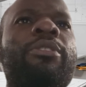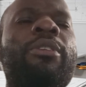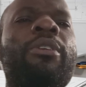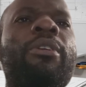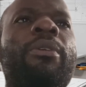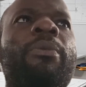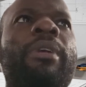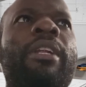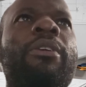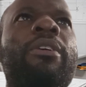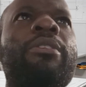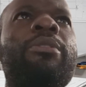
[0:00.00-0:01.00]
So we
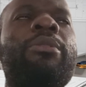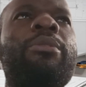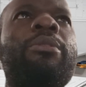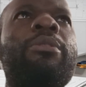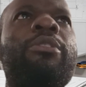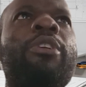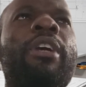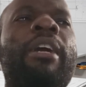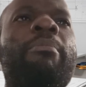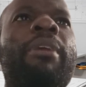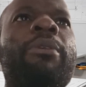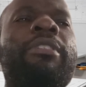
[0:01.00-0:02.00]
are going to talk
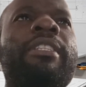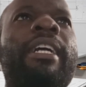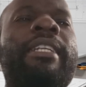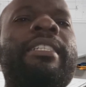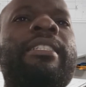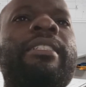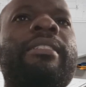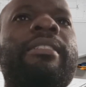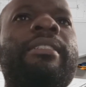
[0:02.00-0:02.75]
about that,